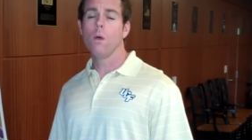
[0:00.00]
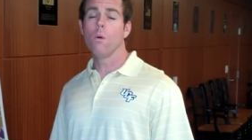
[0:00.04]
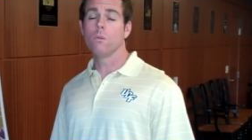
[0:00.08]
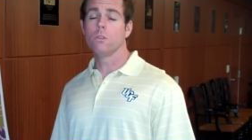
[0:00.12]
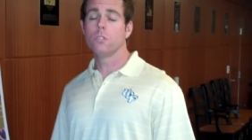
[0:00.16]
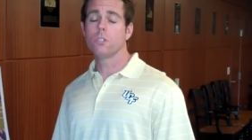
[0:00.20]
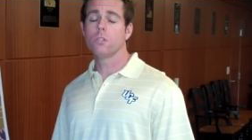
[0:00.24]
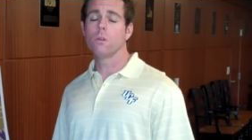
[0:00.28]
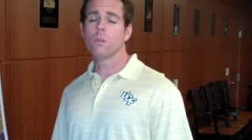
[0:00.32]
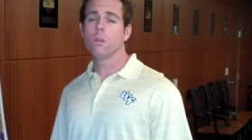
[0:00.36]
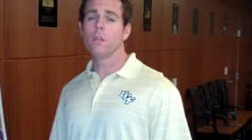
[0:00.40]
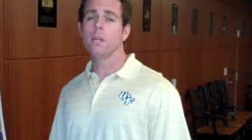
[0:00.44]
Well, we're
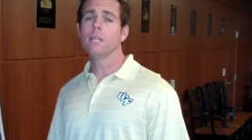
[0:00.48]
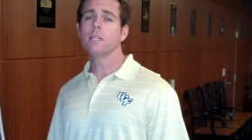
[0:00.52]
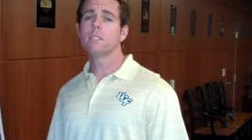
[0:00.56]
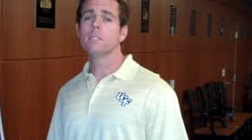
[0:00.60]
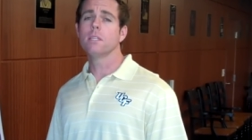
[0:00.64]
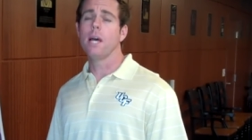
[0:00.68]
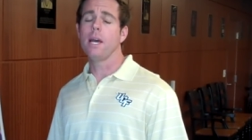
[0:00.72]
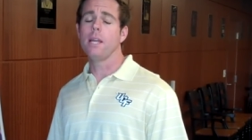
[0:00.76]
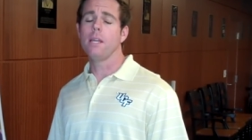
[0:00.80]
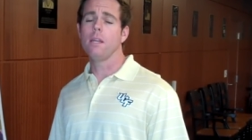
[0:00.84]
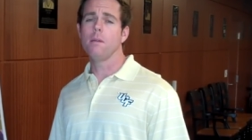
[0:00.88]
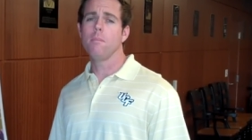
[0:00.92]
certainly
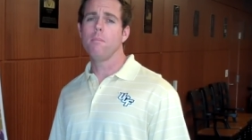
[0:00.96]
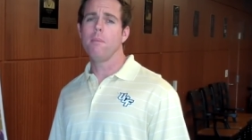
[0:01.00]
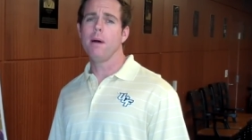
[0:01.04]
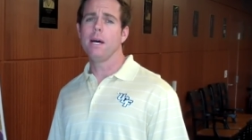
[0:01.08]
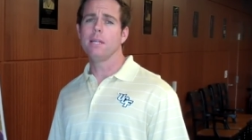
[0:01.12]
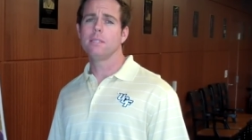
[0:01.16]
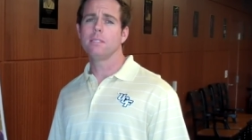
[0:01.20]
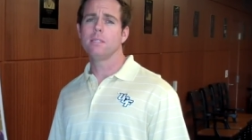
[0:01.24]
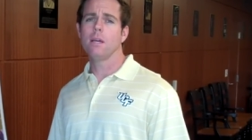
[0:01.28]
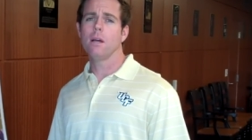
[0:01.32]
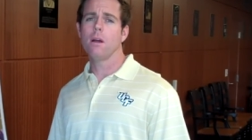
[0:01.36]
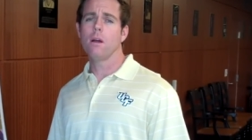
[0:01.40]
excited
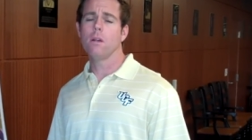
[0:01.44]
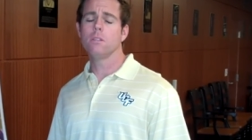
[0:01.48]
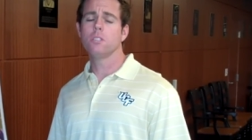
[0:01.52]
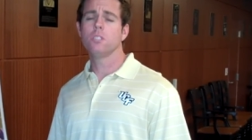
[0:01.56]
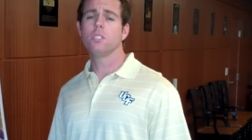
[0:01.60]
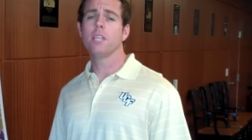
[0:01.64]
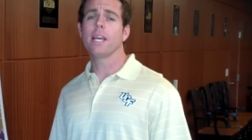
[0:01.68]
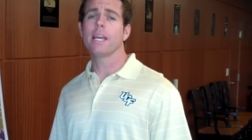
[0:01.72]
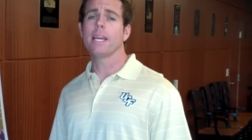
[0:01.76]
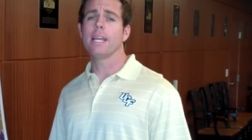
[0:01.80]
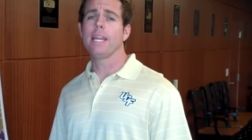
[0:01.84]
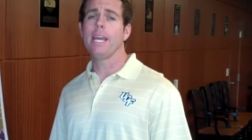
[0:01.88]
about our
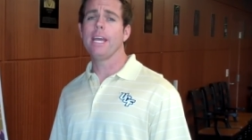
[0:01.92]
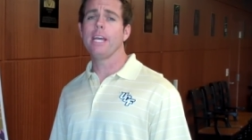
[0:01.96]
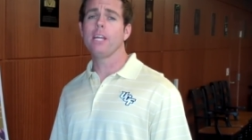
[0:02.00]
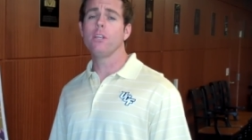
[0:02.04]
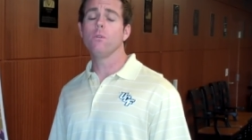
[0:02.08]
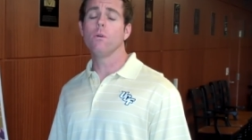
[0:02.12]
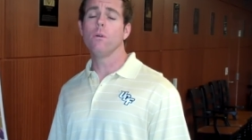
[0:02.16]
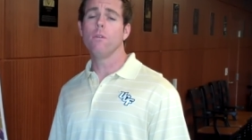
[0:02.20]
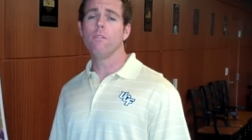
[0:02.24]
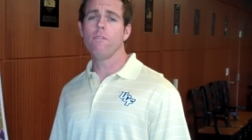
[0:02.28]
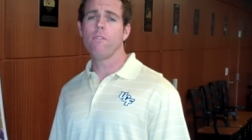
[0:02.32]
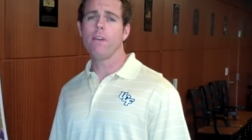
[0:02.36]
second
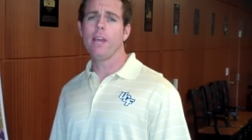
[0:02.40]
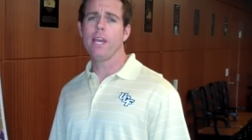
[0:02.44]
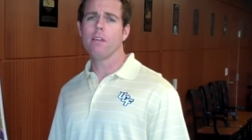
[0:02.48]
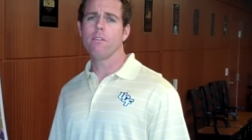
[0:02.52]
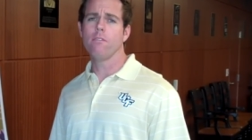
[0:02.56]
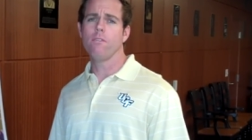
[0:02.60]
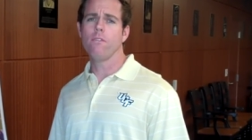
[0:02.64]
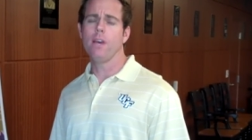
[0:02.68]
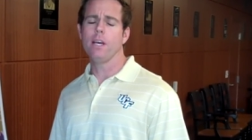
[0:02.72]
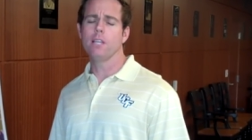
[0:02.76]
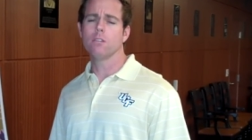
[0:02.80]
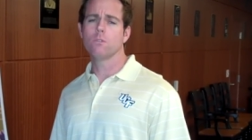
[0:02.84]
annual
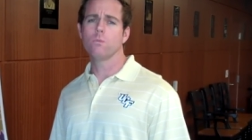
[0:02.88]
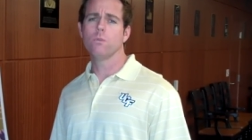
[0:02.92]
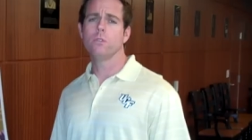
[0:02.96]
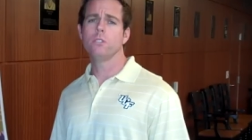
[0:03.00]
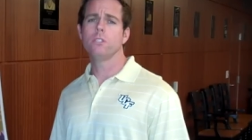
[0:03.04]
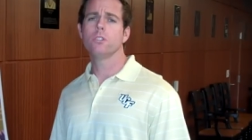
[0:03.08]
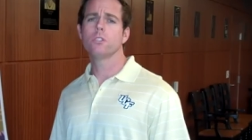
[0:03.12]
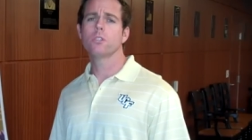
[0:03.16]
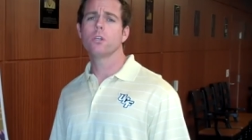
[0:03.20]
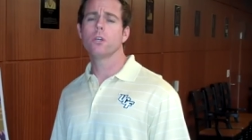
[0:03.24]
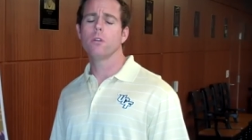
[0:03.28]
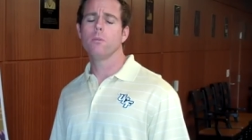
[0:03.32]
FanFest,
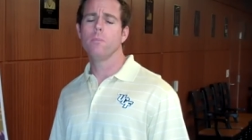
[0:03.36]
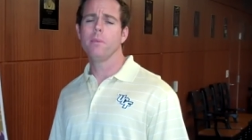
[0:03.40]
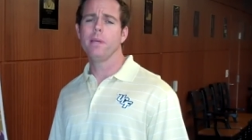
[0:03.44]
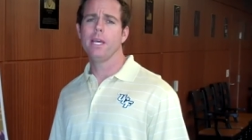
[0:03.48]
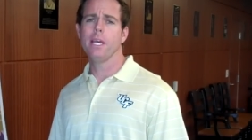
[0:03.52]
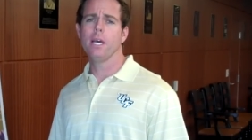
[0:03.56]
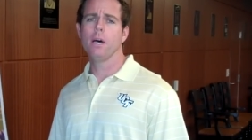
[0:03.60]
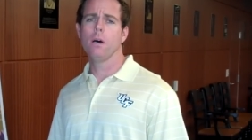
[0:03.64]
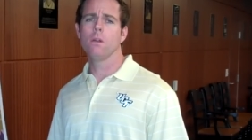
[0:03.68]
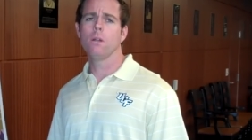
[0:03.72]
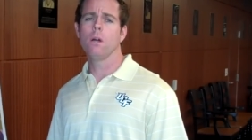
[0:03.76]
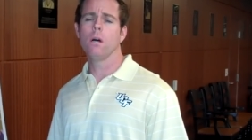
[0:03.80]
which is going to be
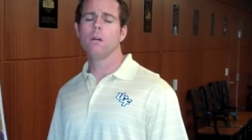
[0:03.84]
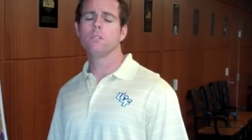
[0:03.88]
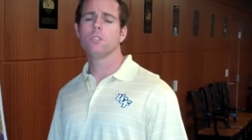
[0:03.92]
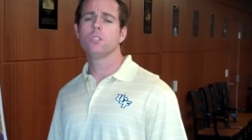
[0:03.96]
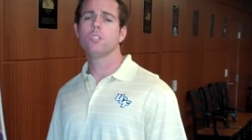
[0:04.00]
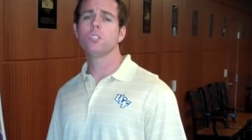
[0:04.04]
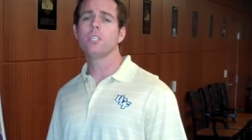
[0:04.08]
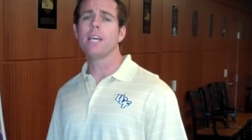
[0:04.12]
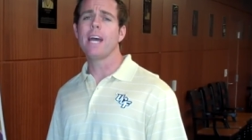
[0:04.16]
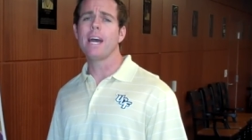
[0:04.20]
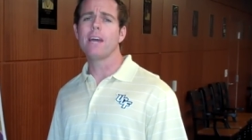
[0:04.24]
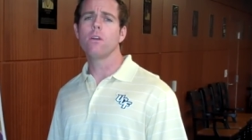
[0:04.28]
held on
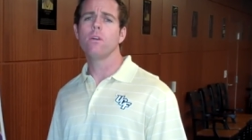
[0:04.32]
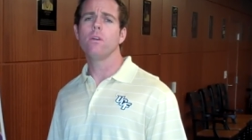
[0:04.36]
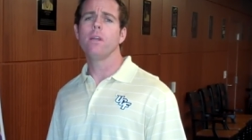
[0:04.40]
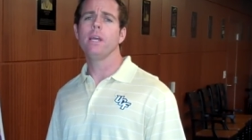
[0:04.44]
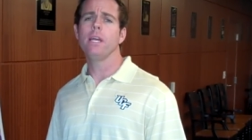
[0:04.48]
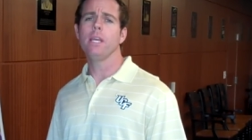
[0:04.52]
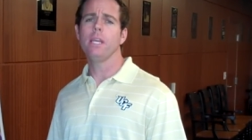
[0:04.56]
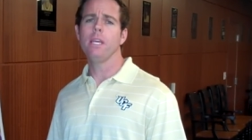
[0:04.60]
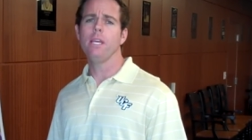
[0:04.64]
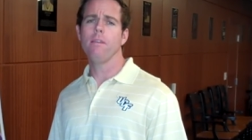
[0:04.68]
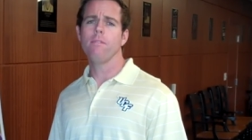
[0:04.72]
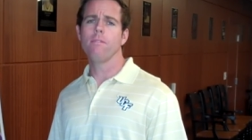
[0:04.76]

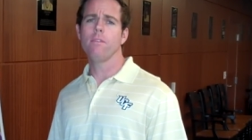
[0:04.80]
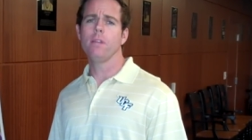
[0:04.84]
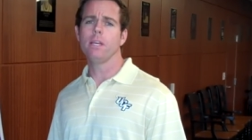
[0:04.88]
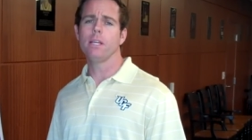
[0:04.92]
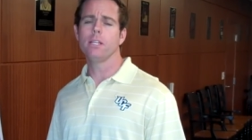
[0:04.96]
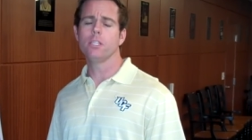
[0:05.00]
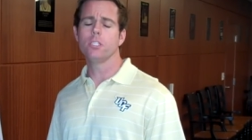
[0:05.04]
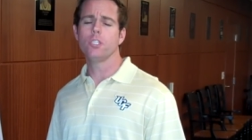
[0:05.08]
Saturday evening,